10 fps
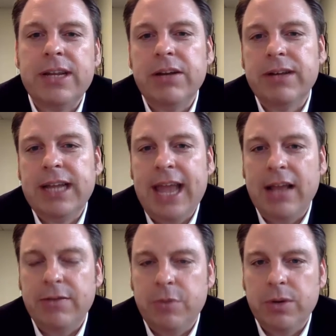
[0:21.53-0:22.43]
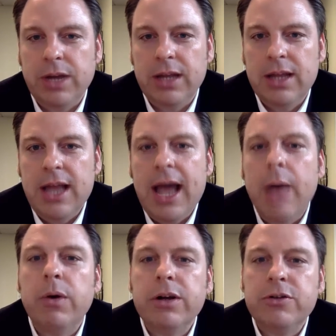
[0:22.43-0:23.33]
here in California.
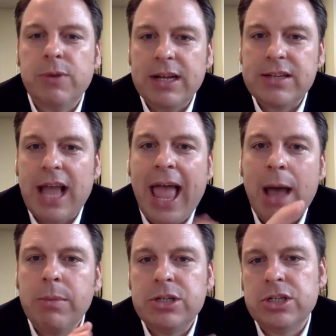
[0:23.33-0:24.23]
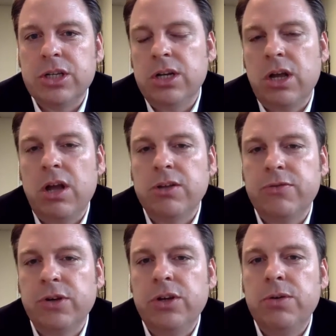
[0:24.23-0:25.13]
I want to address how much it's going to
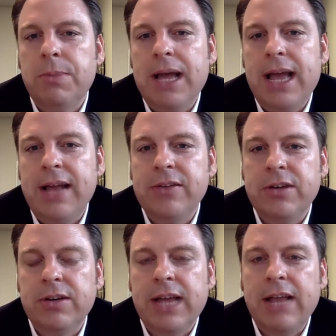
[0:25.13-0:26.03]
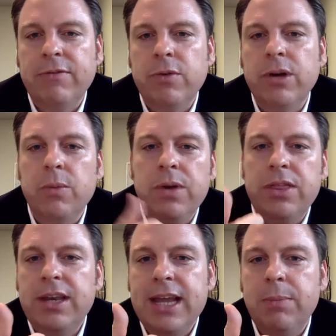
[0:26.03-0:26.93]
cost for you to buy a house here in California
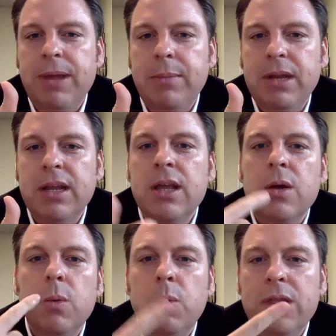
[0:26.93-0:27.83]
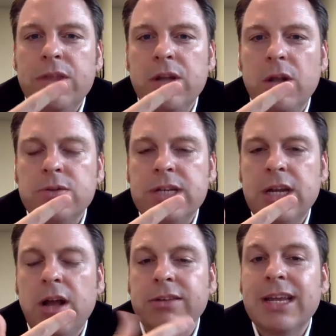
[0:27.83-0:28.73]
with the down payment, with the
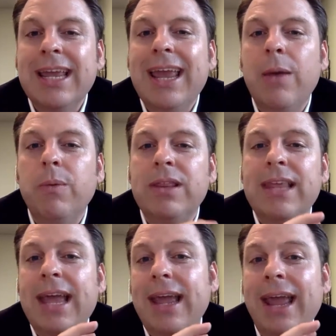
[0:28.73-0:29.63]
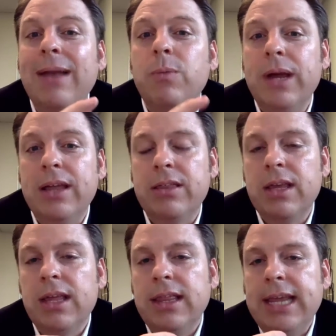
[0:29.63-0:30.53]
closing costs, and with that, and
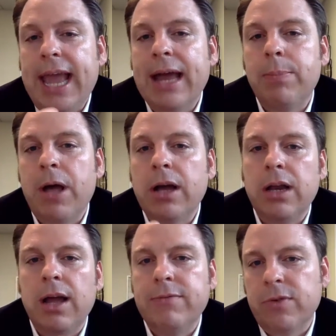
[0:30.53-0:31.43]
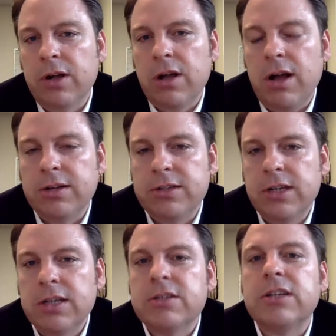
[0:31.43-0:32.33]
with the out-of-pocket upfront costs.
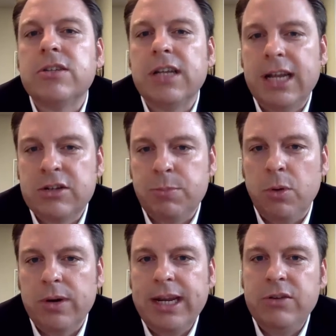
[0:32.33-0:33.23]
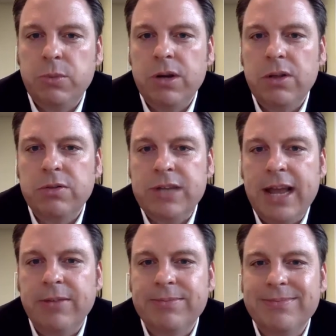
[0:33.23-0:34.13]
So let's explore each one of those
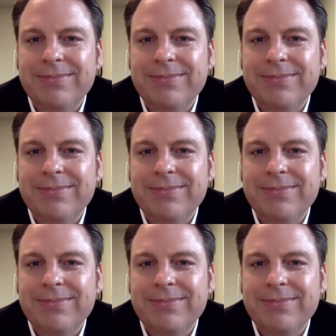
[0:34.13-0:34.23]
now.